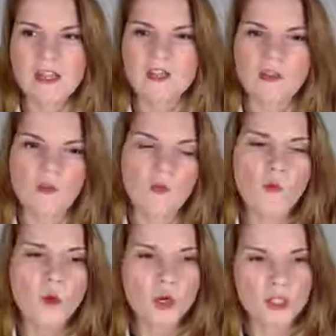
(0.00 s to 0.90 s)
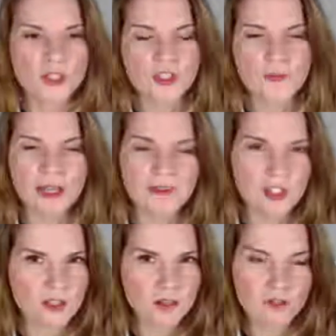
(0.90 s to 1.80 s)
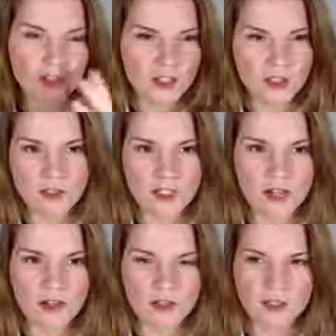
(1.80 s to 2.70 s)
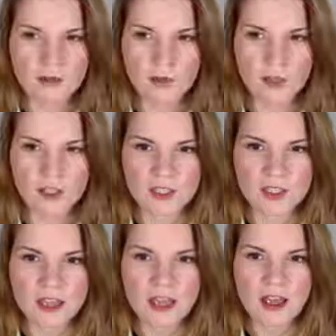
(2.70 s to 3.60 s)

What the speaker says: So words, you might even just free associate on some words